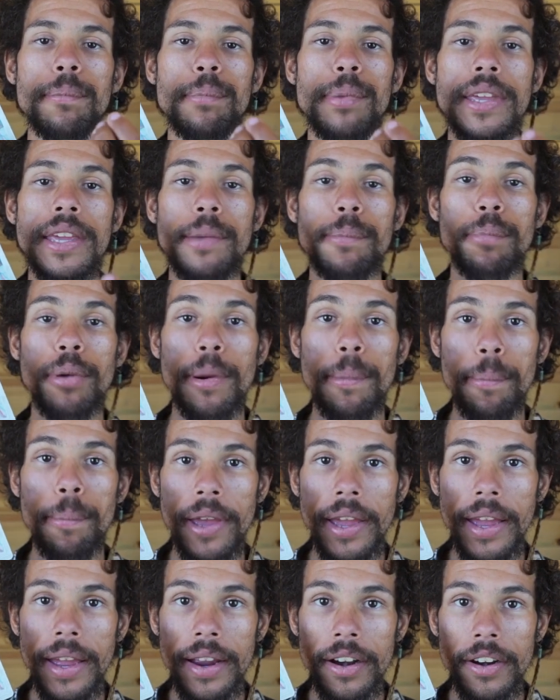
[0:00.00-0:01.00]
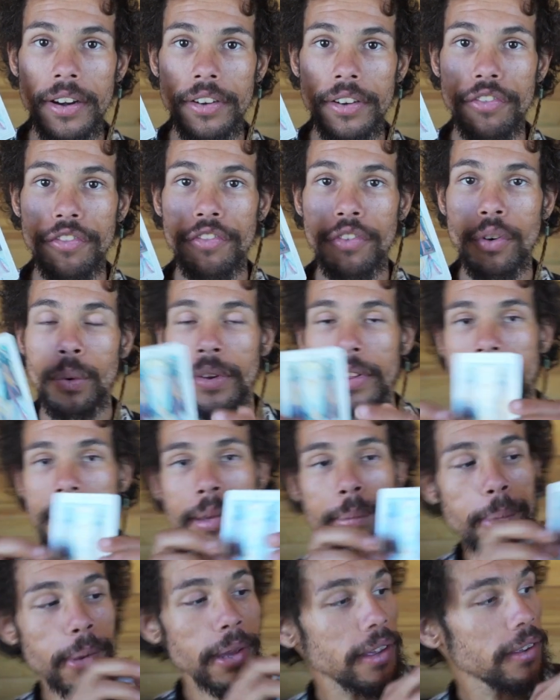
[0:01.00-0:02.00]
being prepared for the
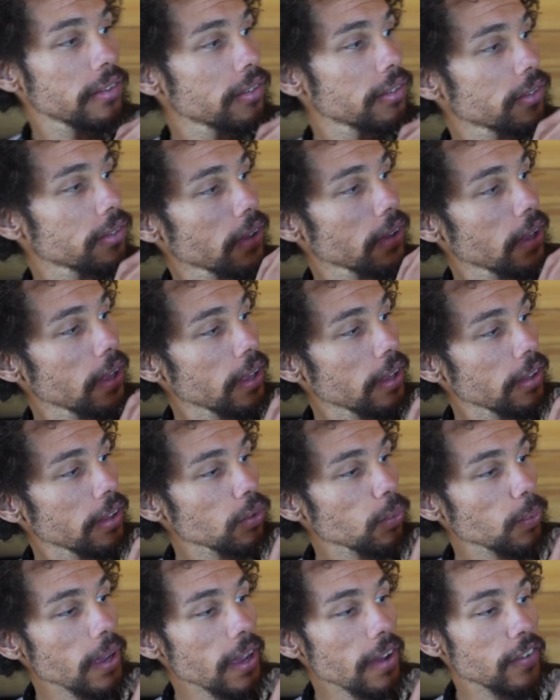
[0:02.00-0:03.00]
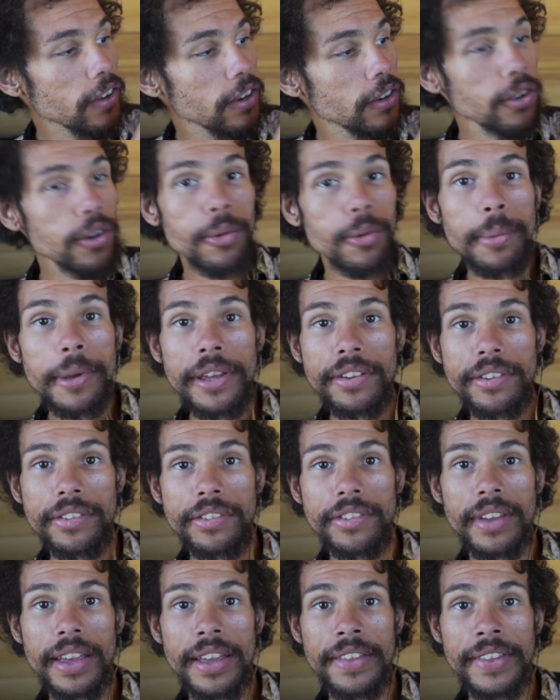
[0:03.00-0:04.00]
abyss. So we have
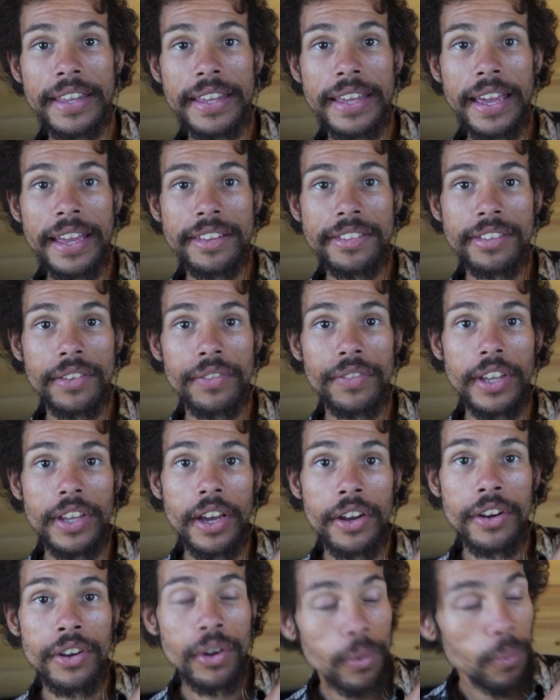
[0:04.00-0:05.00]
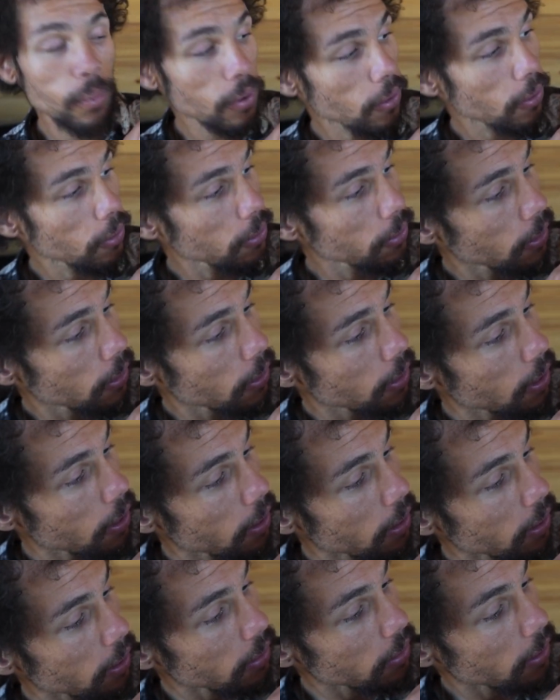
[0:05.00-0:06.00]
Anubis and the gates of the underworld,
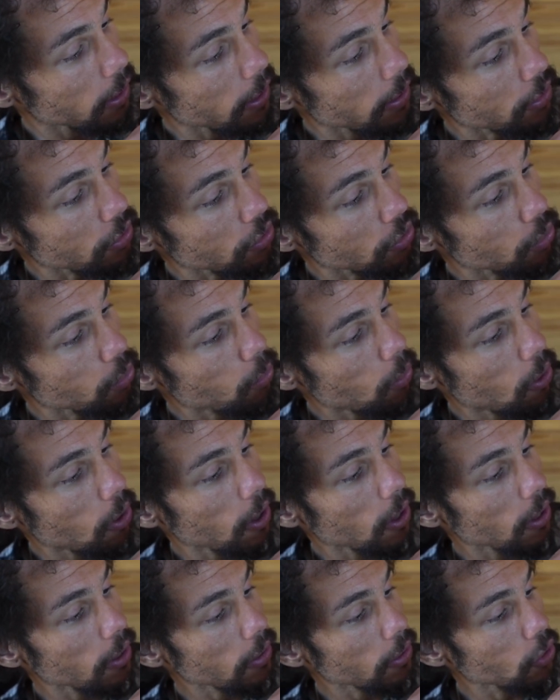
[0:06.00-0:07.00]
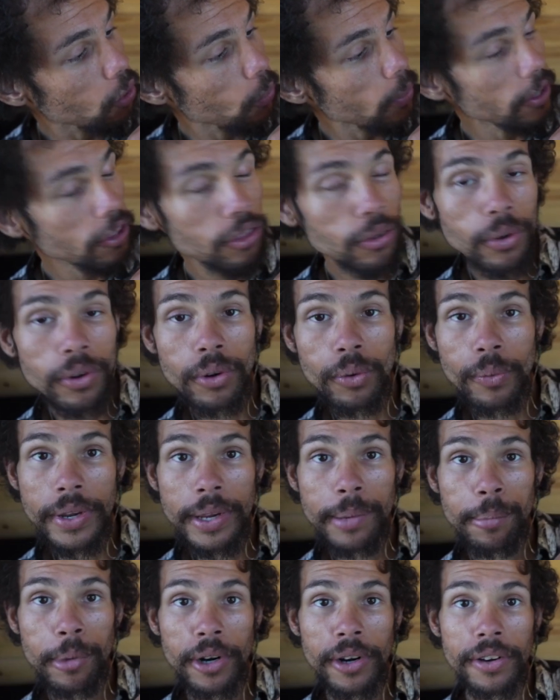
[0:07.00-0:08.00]
you are going through a
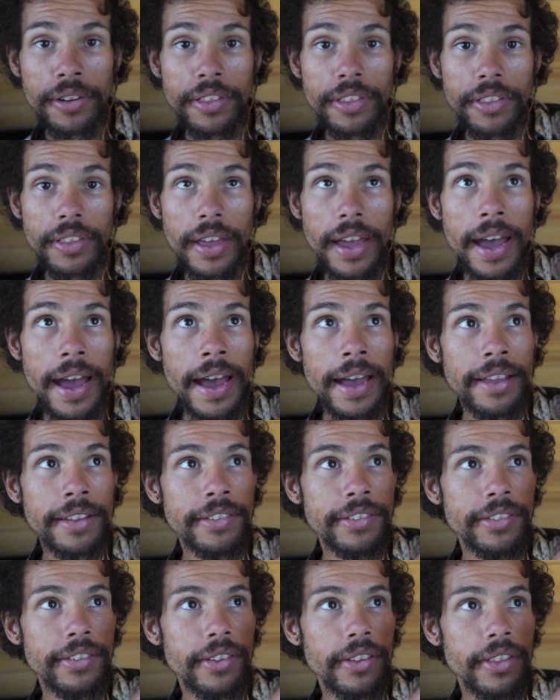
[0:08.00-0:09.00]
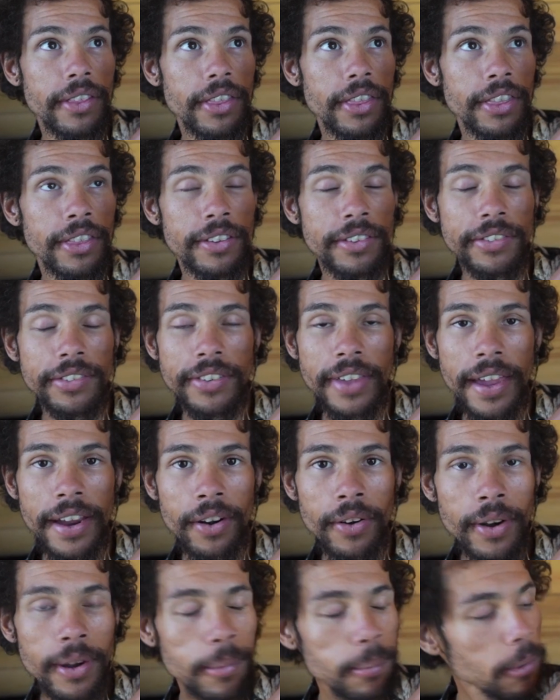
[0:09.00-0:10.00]
rebirth as the
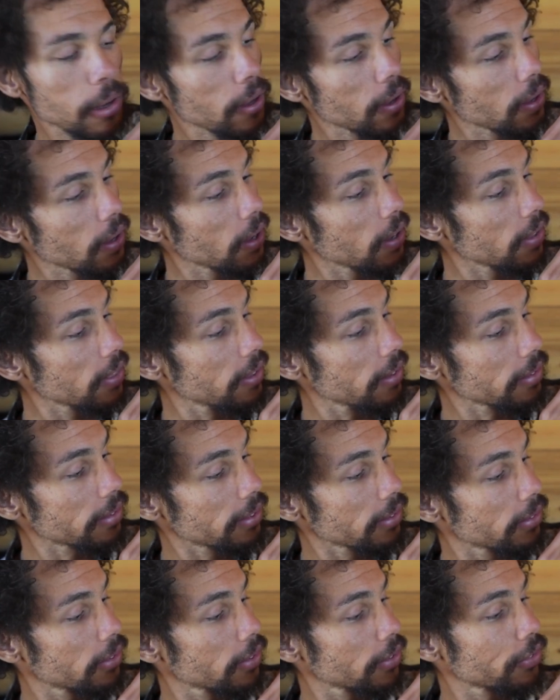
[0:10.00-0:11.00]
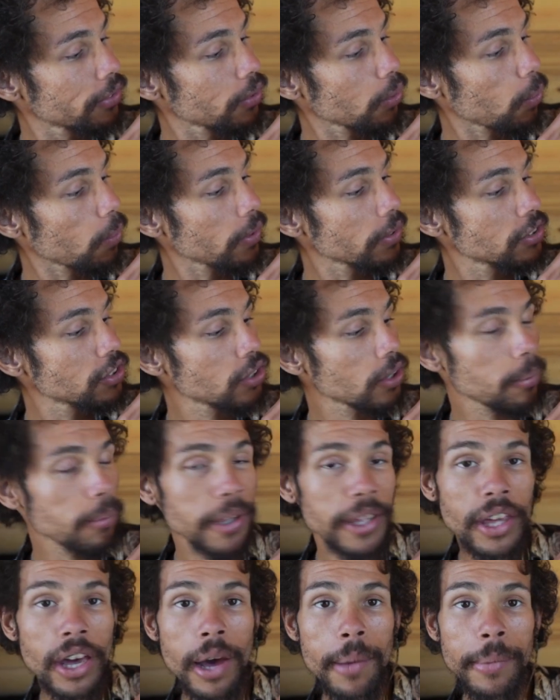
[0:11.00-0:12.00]
scarab. This is the source. You're
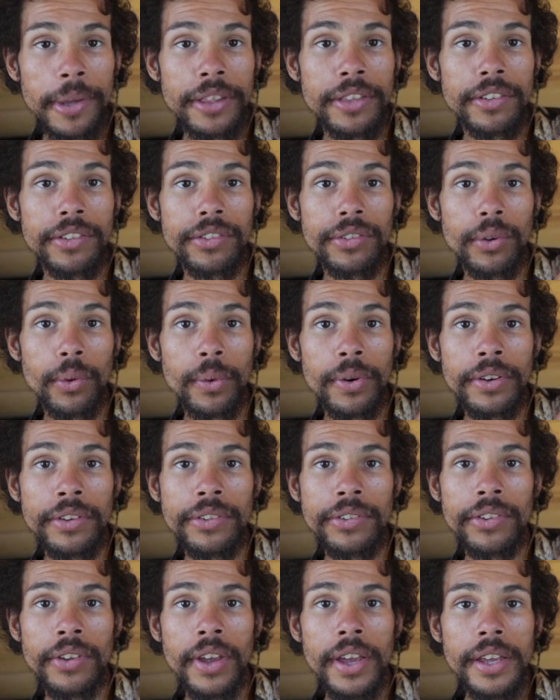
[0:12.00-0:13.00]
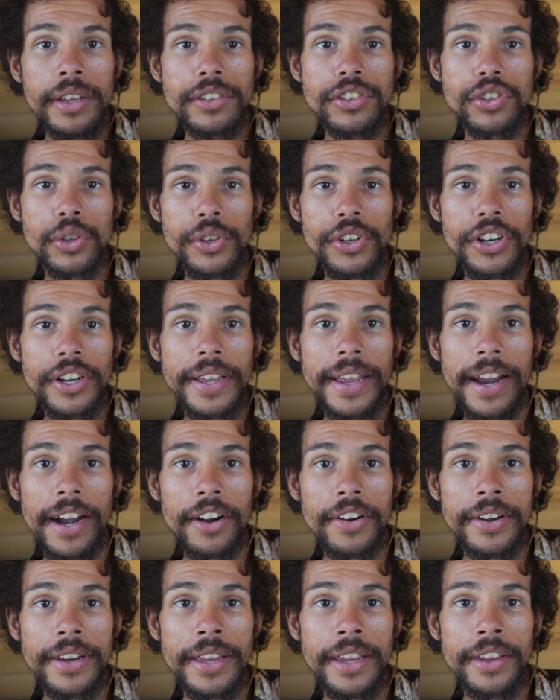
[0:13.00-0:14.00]
becoming the source. So you're
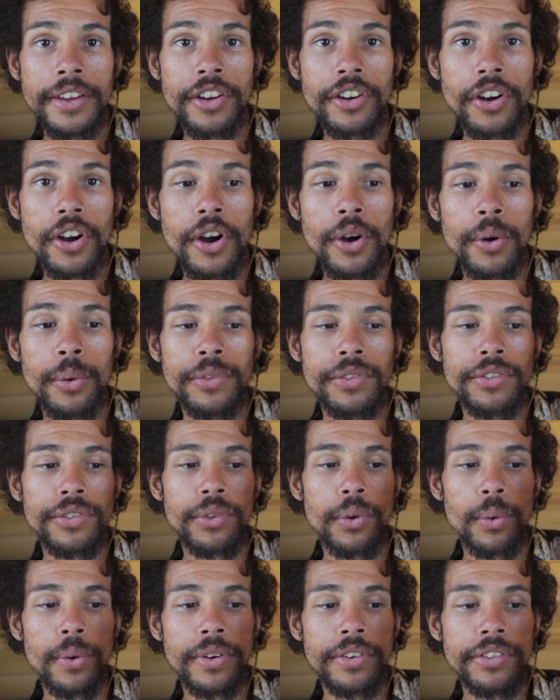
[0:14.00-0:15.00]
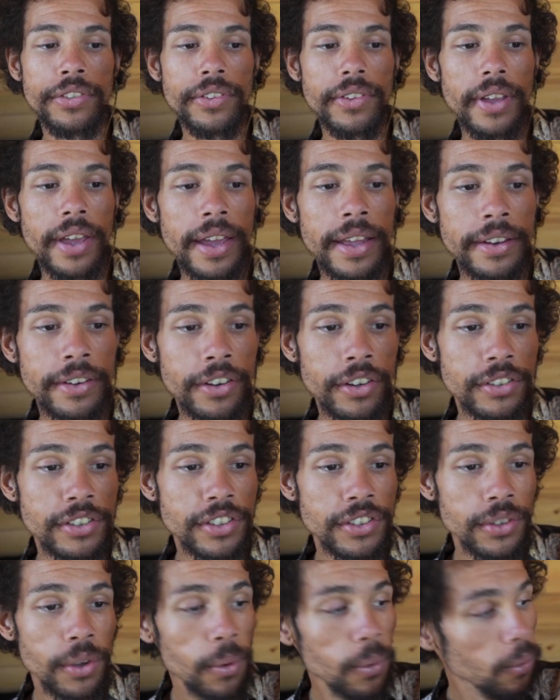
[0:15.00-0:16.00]
carrying your own source and your
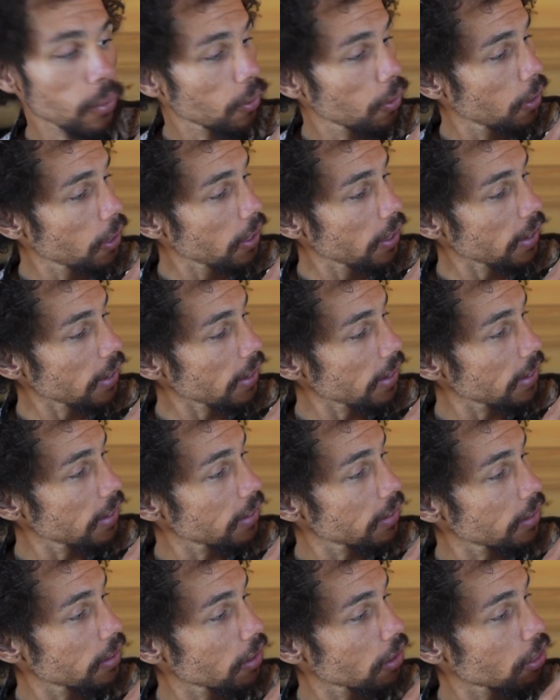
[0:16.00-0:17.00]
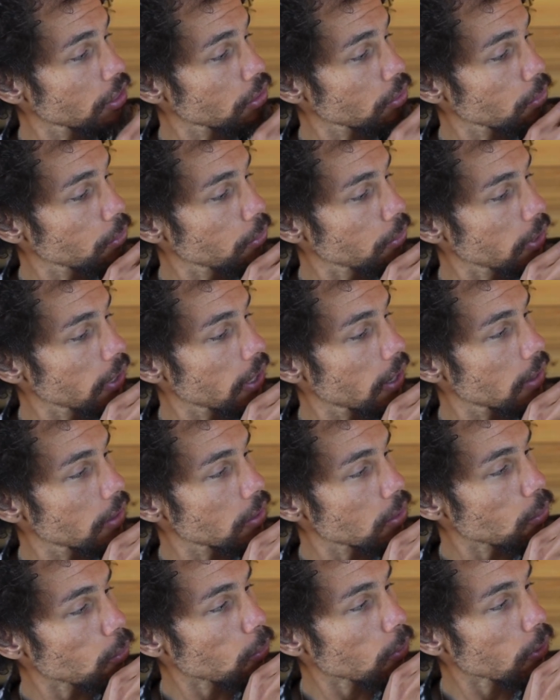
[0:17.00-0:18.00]
soul in through the
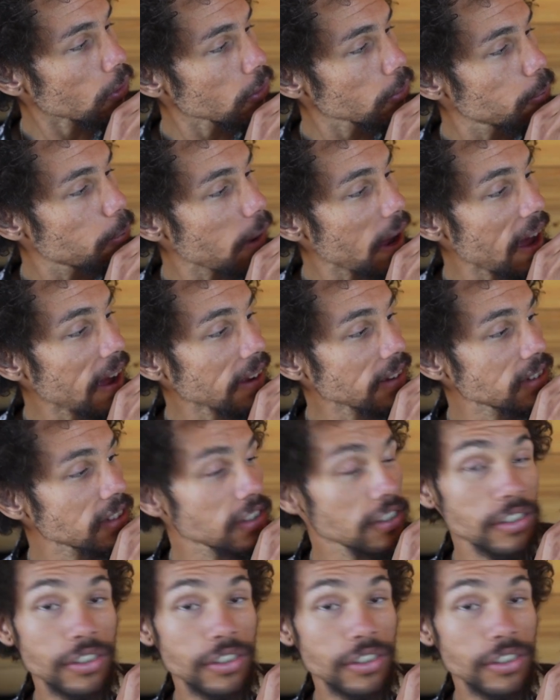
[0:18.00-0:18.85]
underworld back to